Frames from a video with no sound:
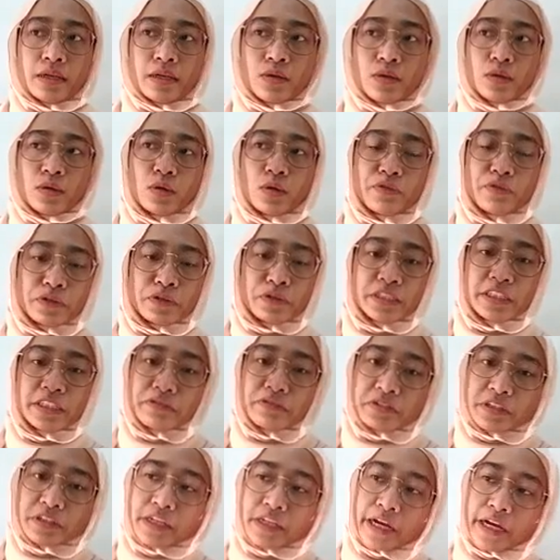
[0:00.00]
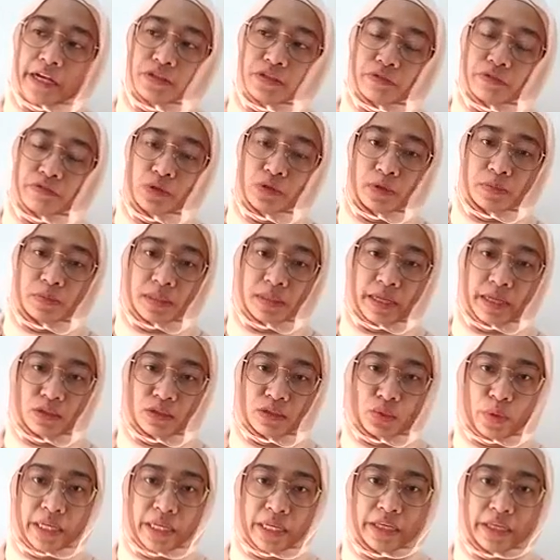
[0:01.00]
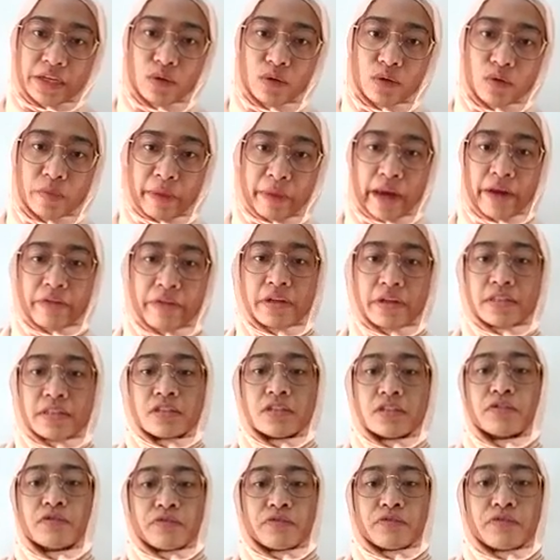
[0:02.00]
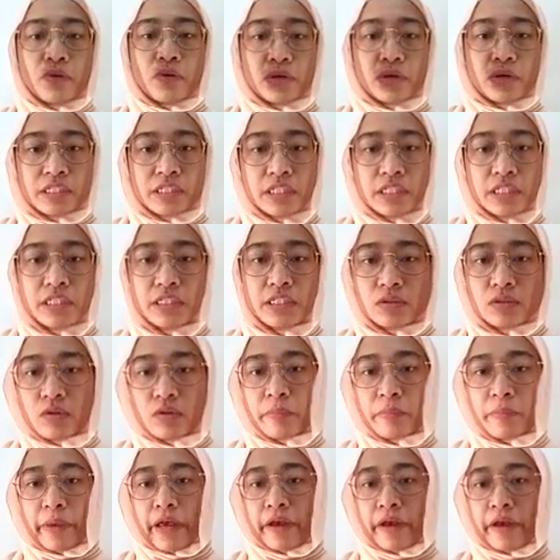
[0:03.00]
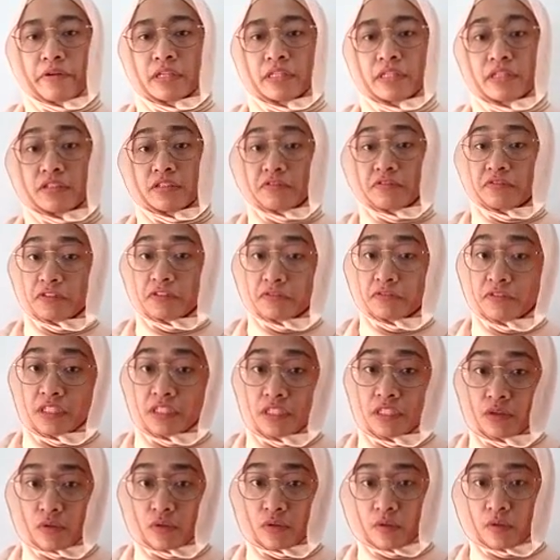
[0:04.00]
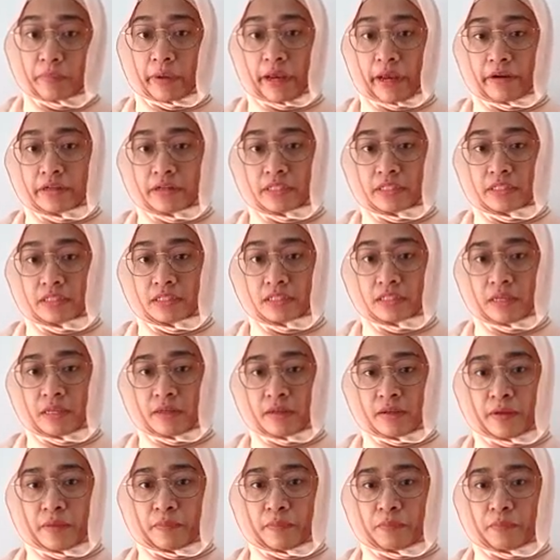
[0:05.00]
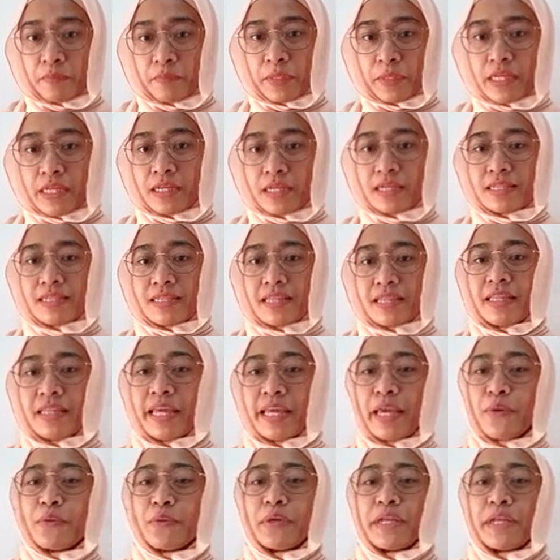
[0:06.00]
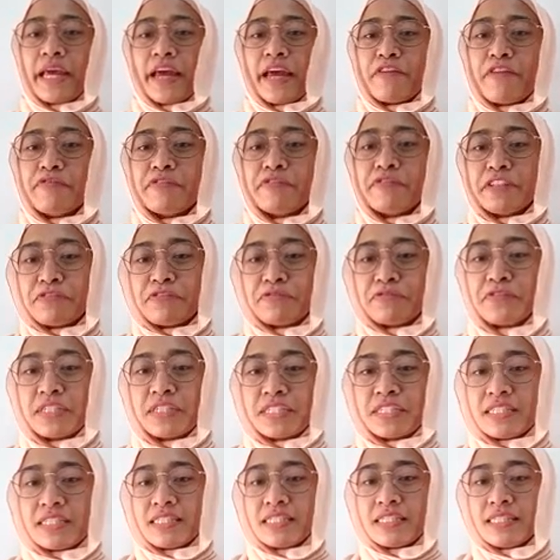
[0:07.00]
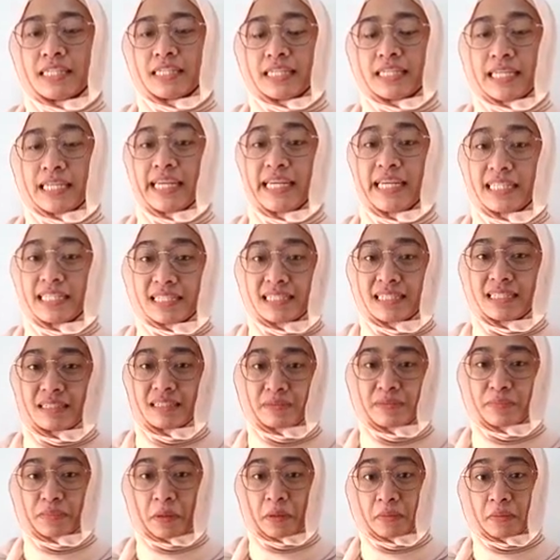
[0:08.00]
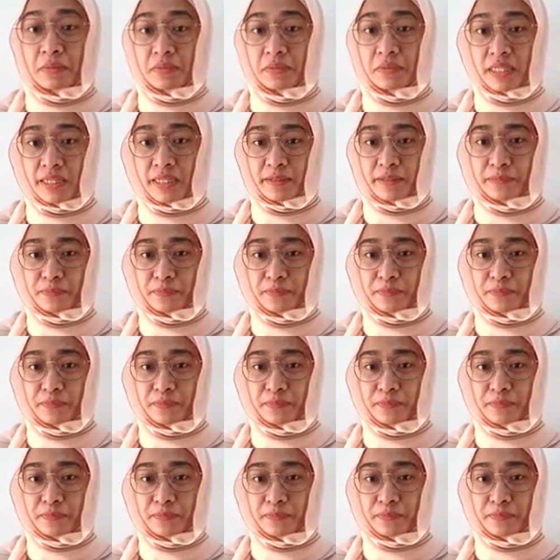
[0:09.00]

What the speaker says: go for different kinds of groups like 20-year-old parents, 40-year-old parents, 50-year-old parents, because they would have different needs probably.